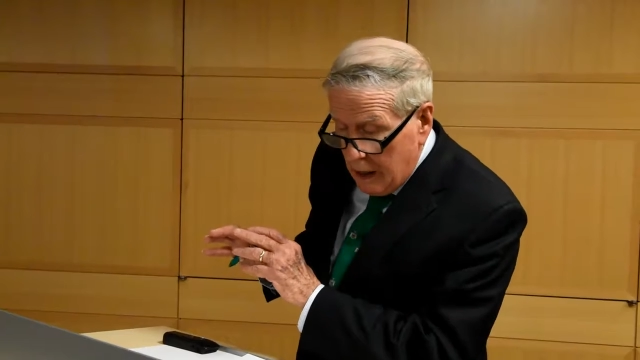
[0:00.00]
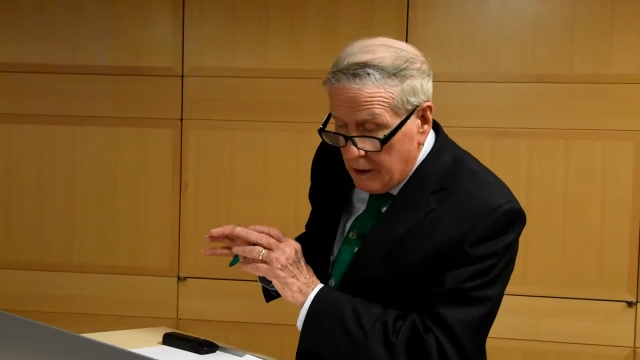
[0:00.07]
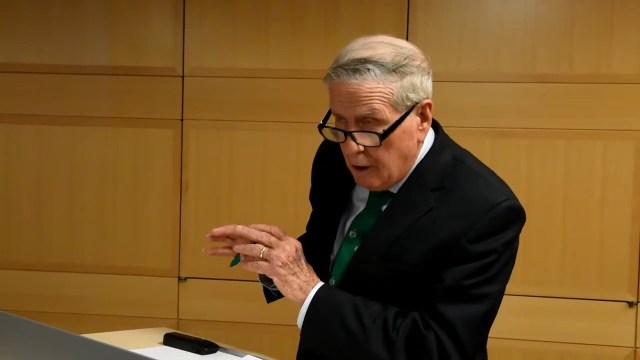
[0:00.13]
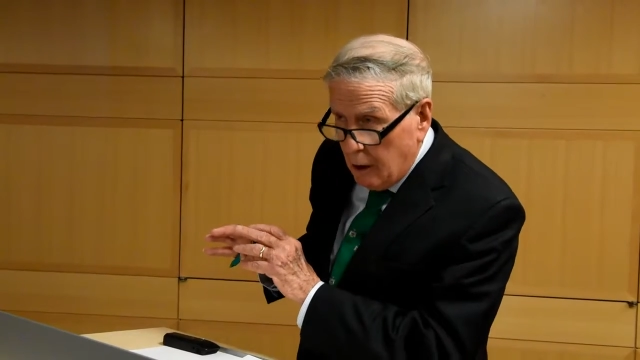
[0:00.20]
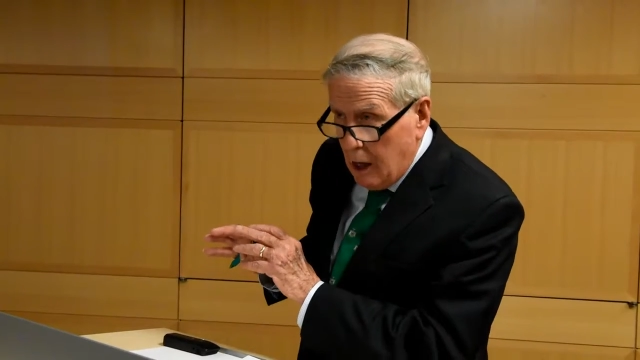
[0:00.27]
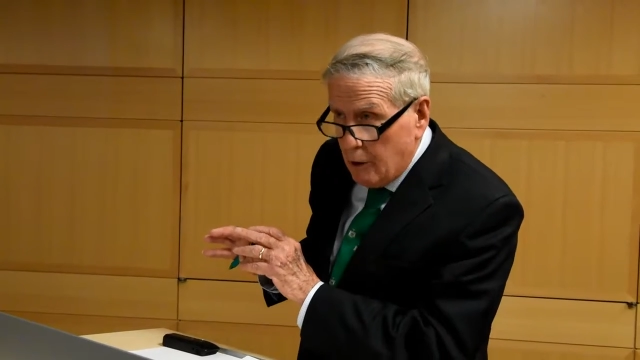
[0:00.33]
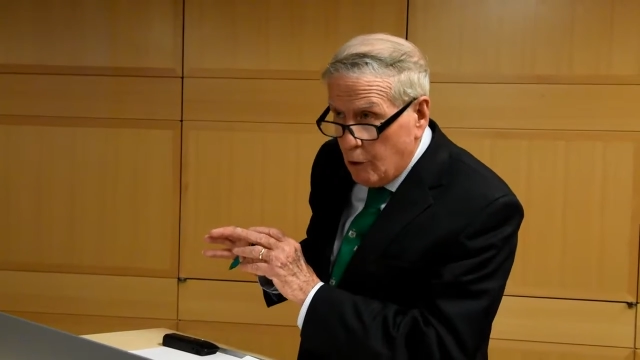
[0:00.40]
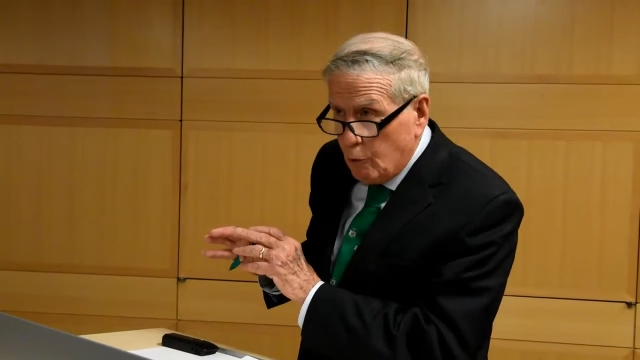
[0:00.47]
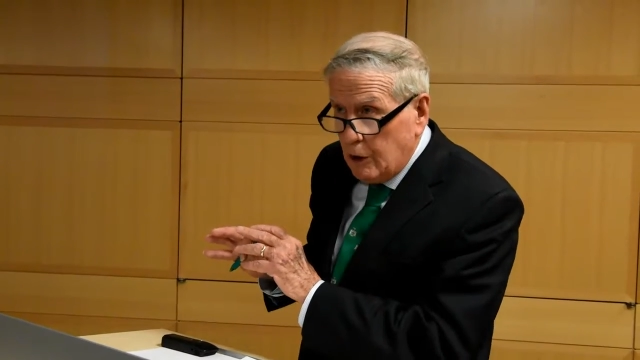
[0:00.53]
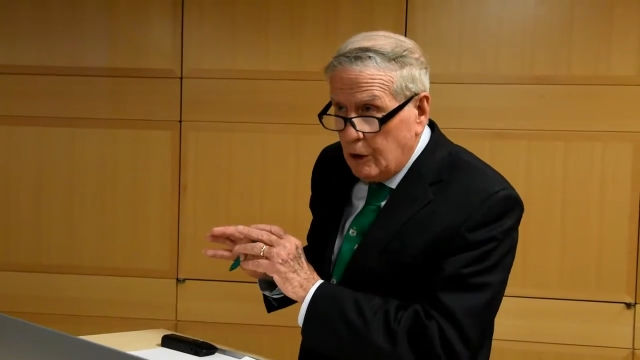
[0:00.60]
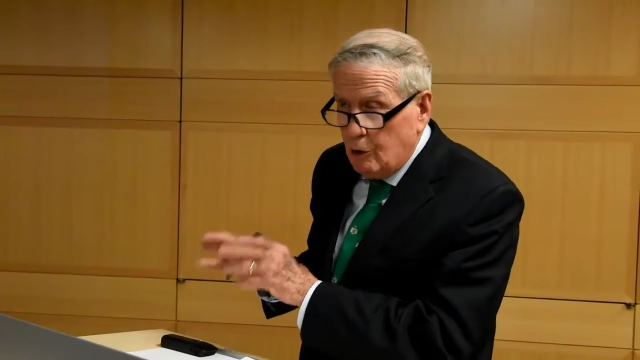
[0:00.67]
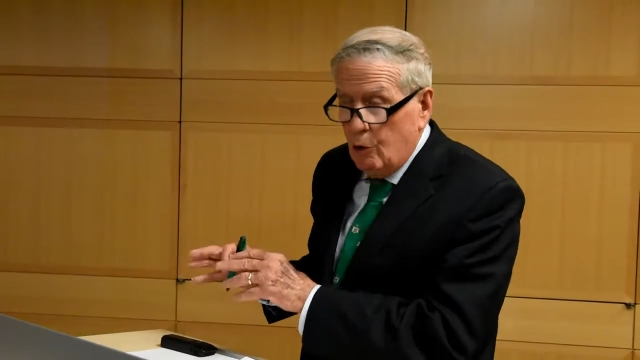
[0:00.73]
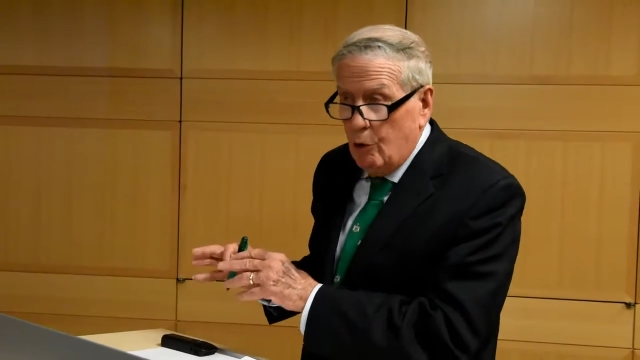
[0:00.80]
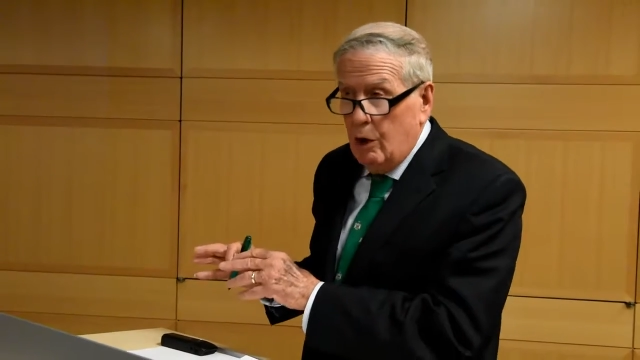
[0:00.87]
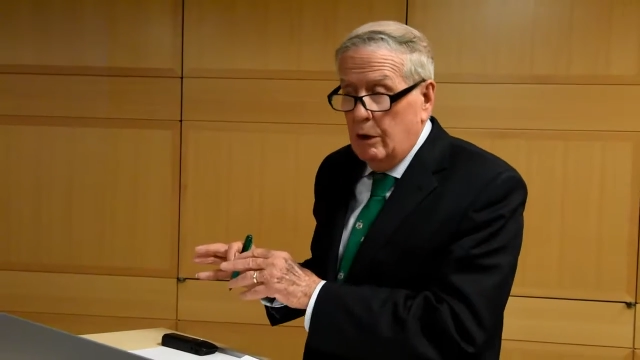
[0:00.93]
I, don't, I don't
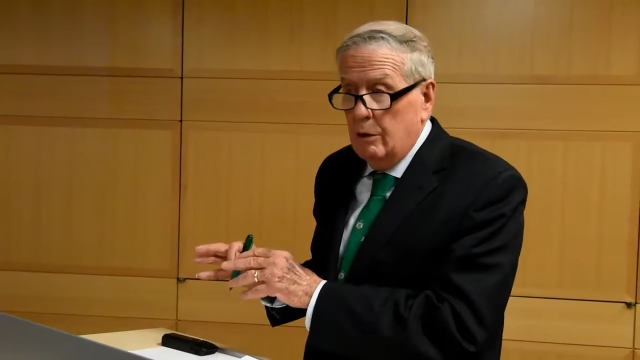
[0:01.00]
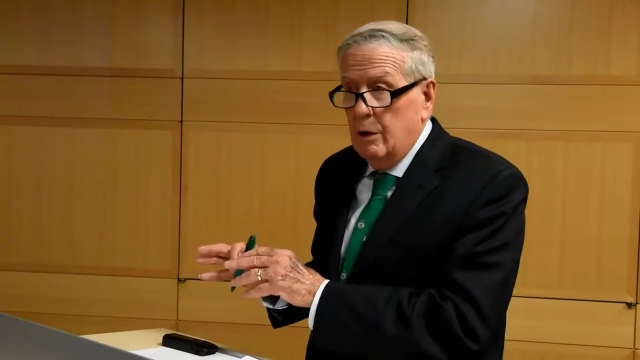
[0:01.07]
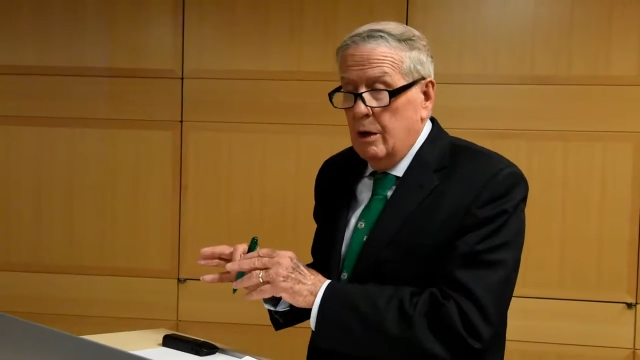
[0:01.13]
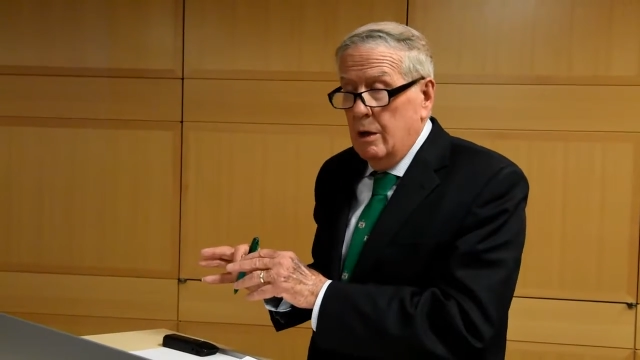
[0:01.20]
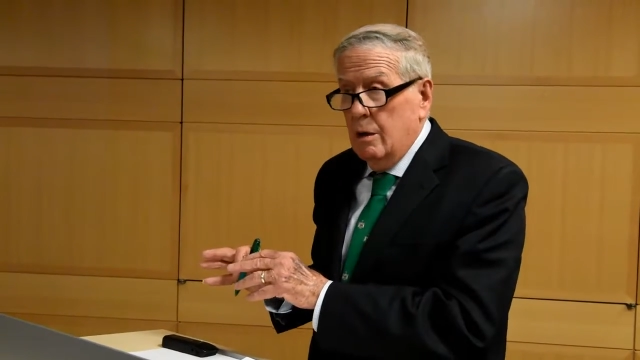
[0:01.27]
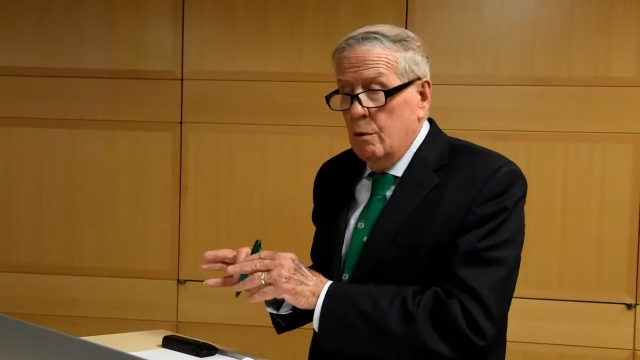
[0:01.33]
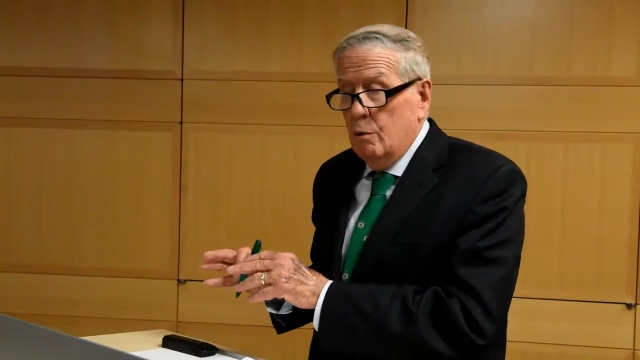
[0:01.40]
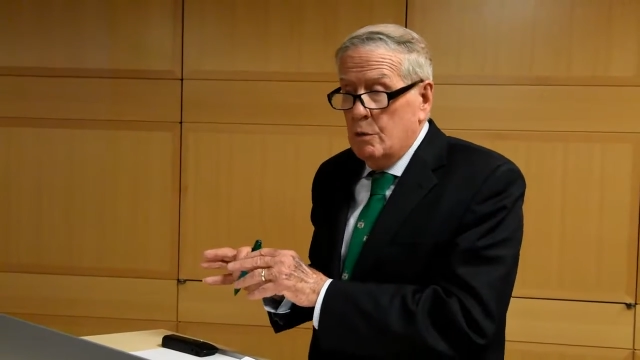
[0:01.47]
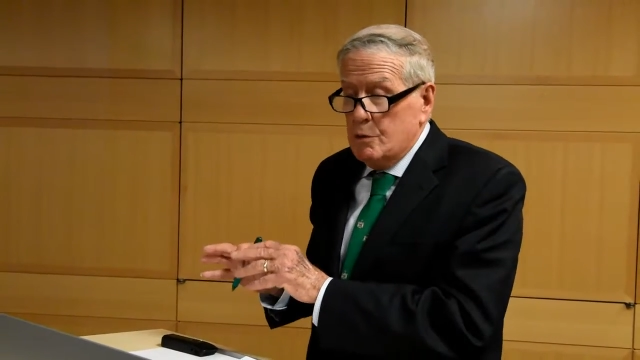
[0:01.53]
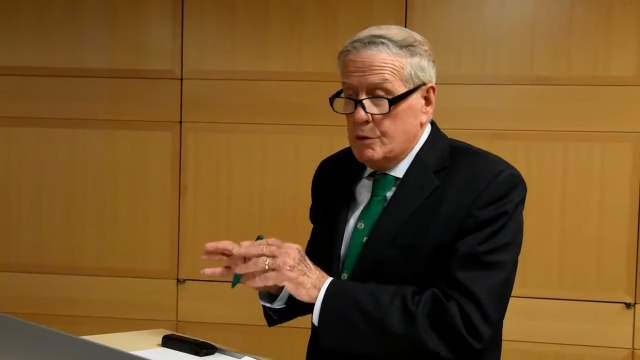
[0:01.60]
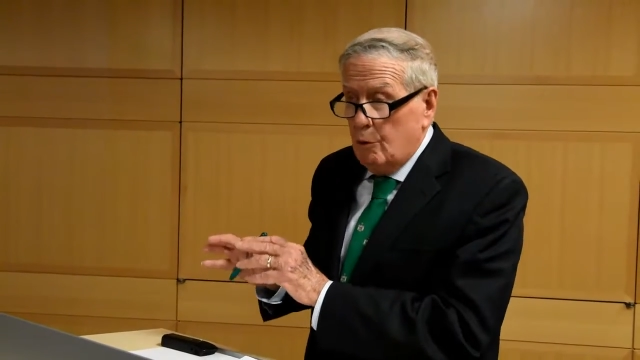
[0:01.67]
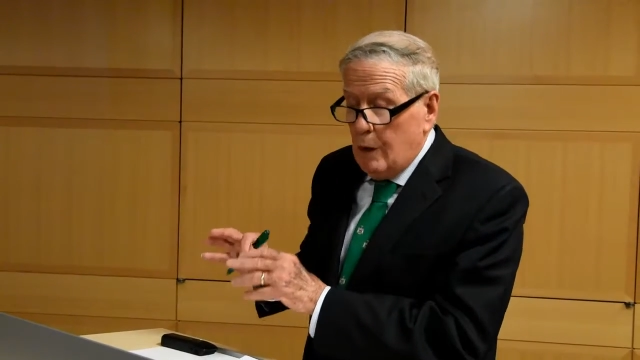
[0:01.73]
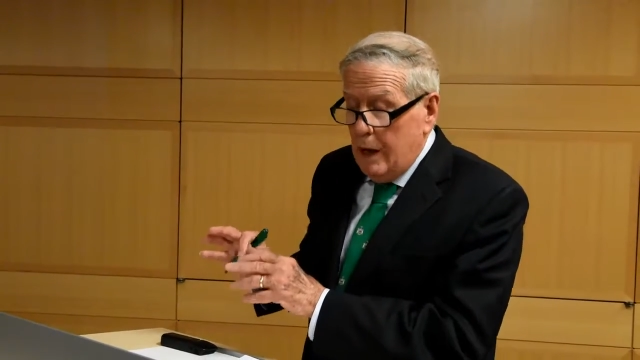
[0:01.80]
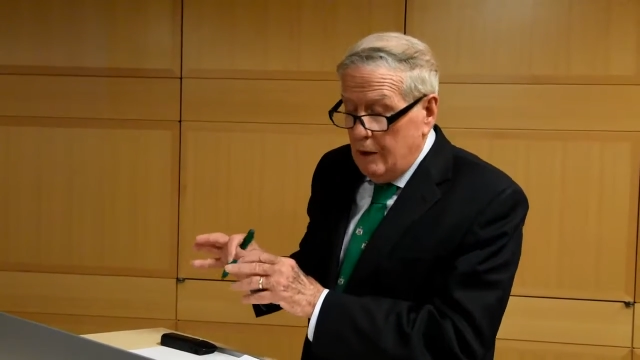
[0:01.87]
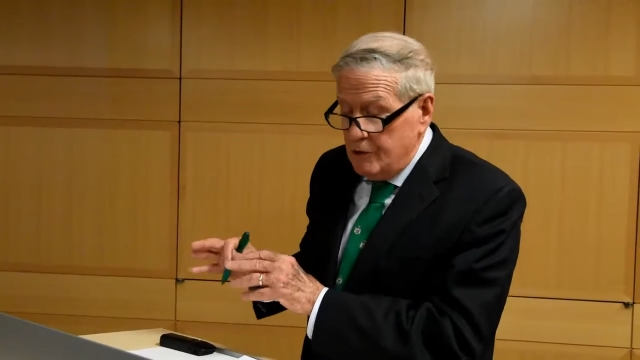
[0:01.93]
recall, it
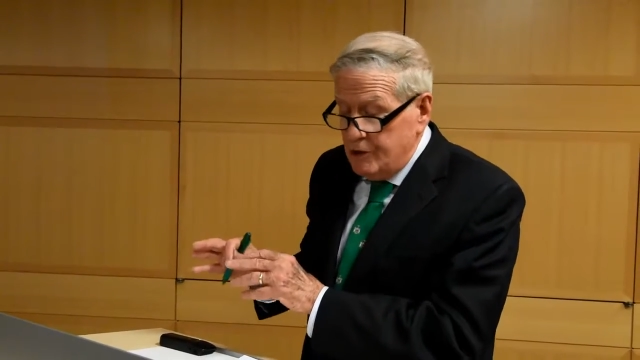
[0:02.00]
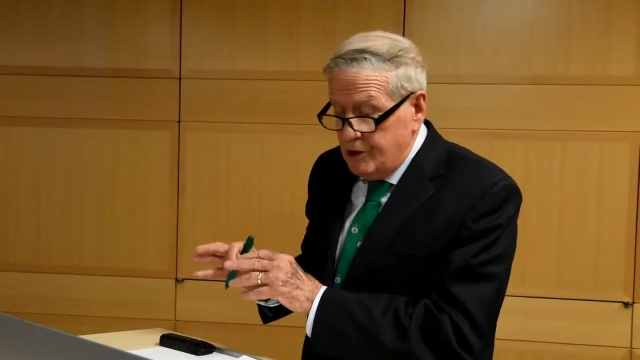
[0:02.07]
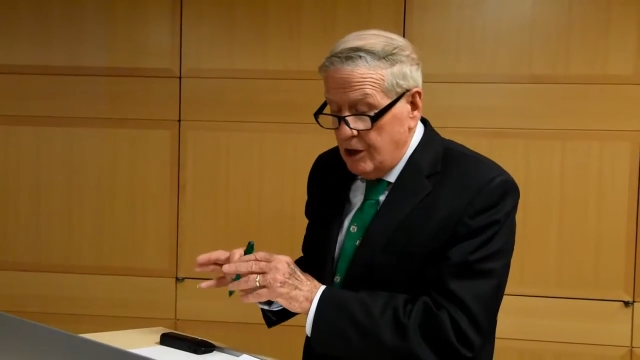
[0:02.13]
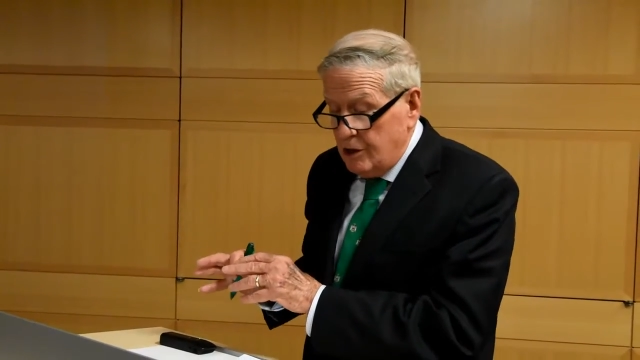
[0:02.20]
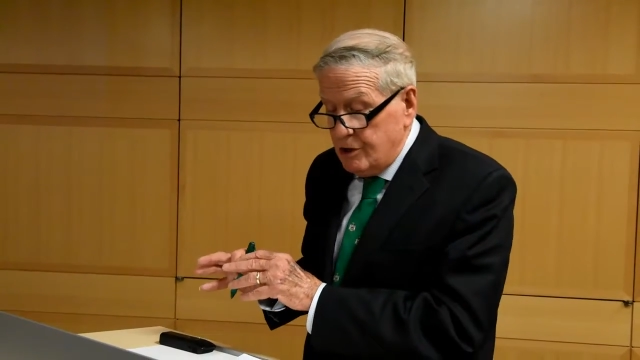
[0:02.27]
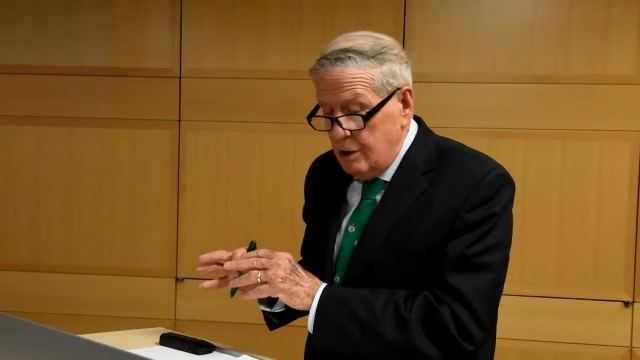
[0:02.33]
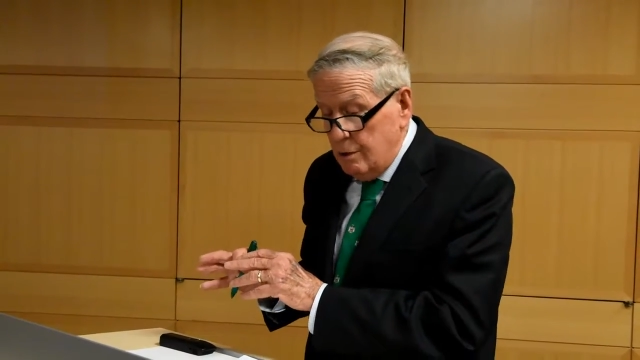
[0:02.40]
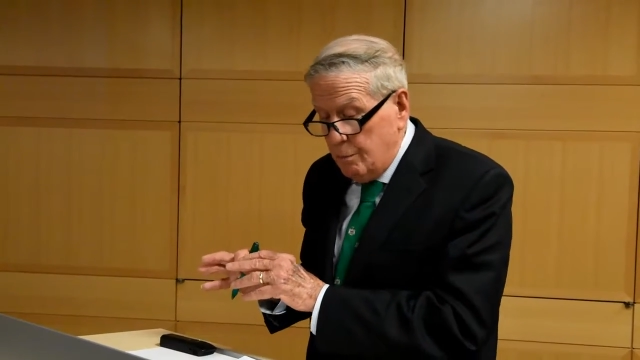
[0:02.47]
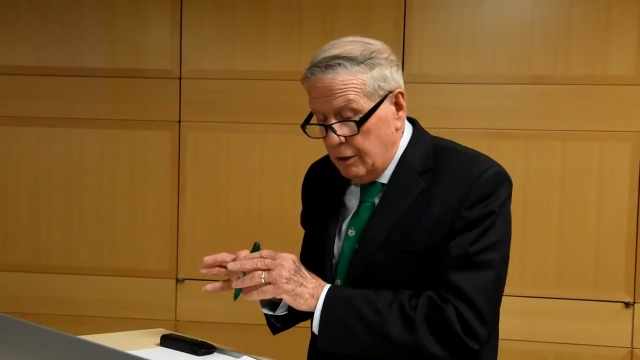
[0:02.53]
was around 60,